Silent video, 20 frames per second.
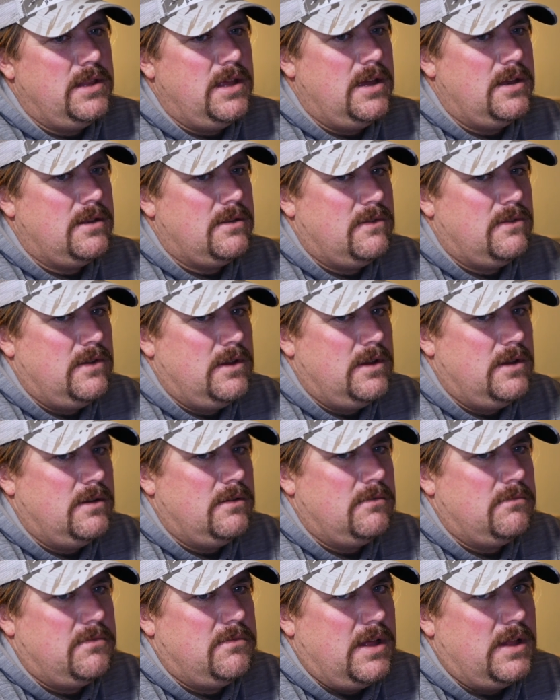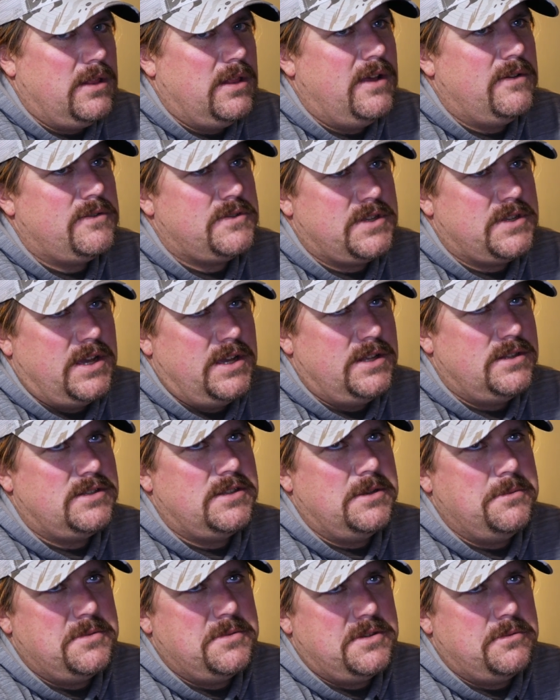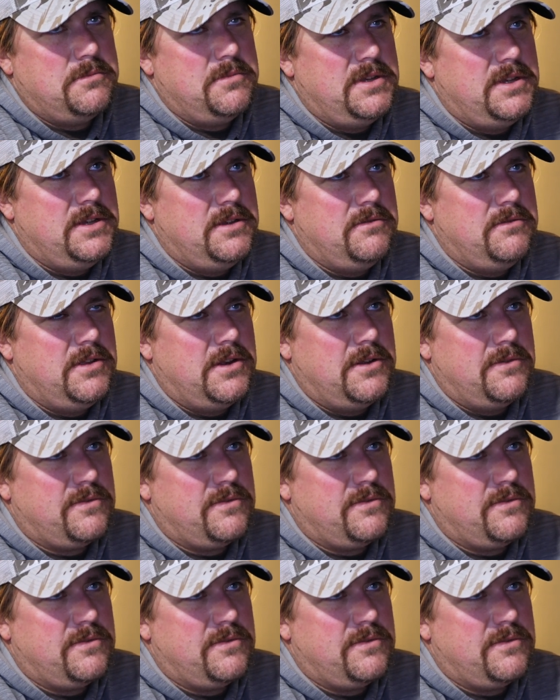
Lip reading: that left side seems to be,